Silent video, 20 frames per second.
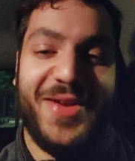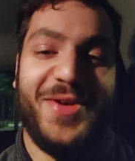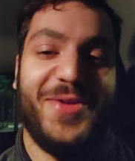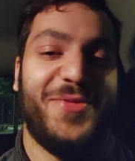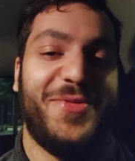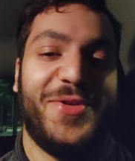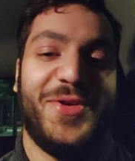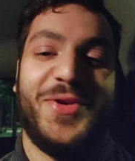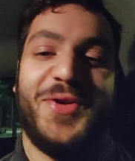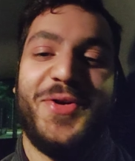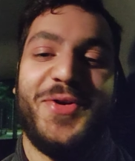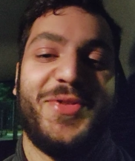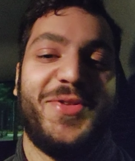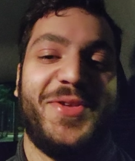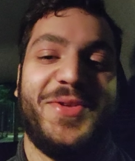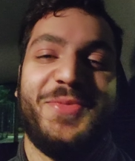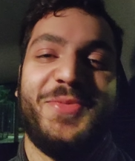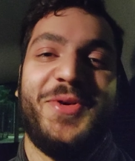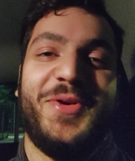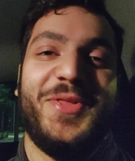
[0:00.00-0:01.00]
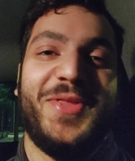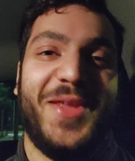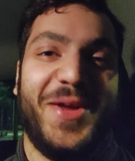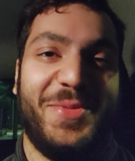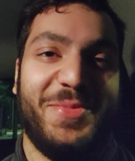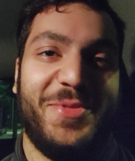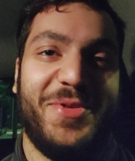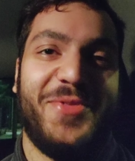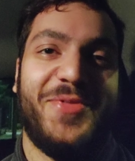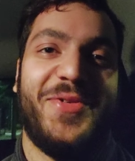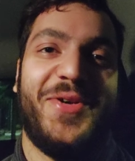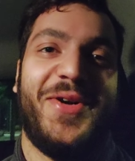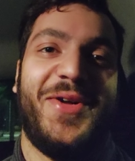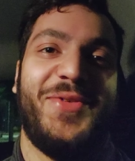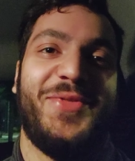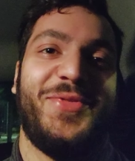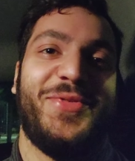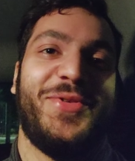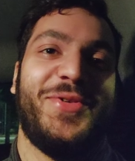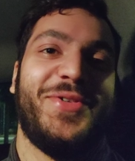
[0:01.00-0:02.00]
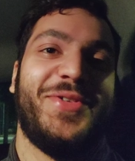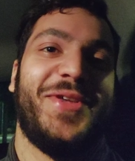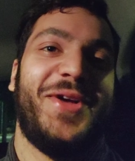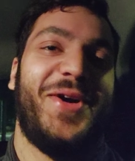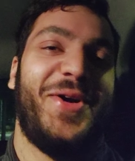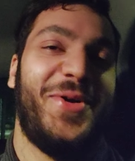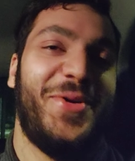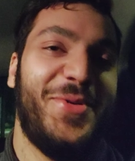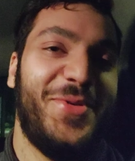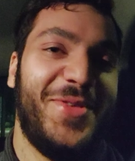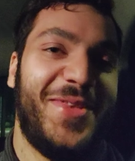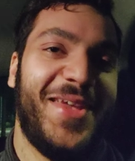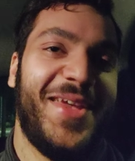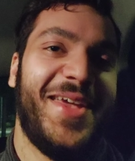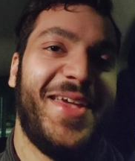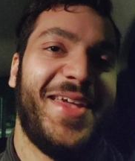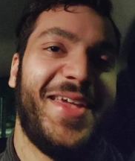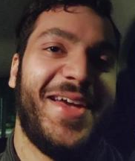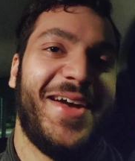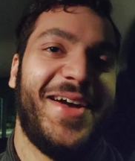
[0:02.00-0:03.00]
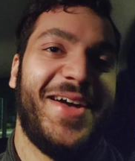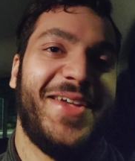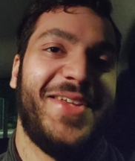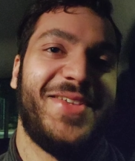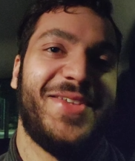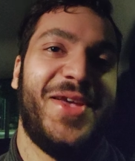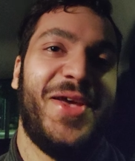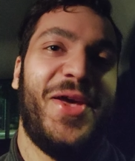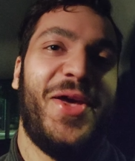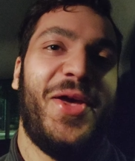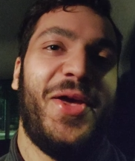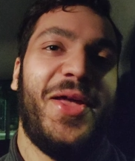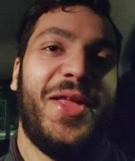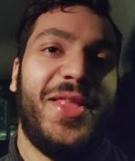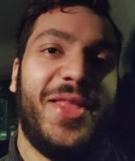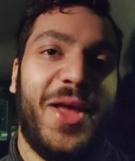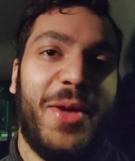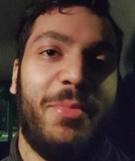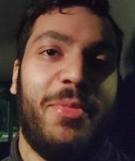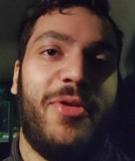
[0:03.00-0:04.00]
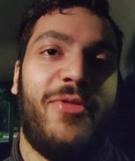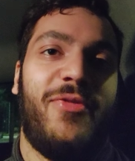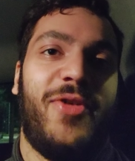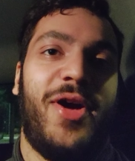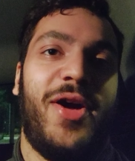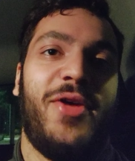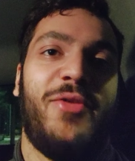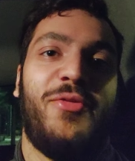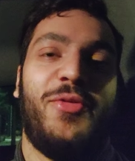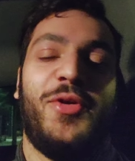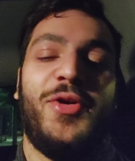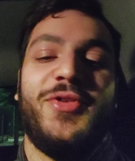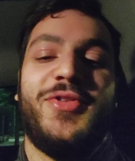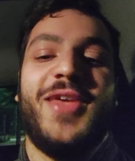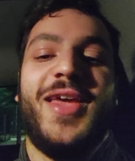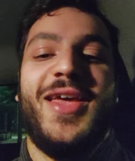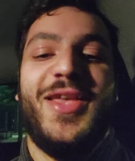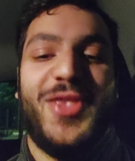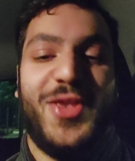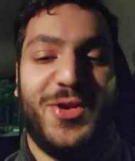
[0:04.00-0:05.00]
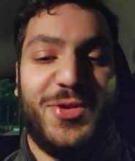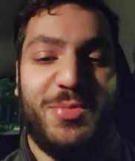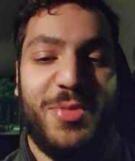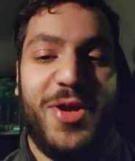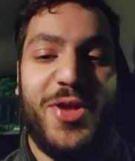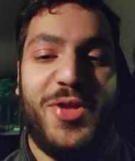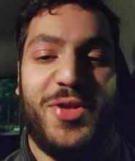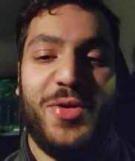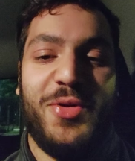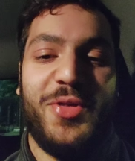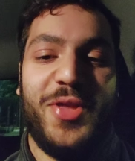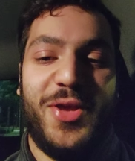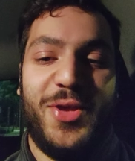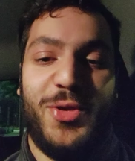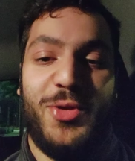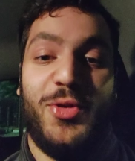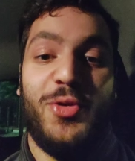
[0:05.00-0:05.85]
I've forgotten what number 5 was. Oh dear, guys. Number 5 was just make sure that you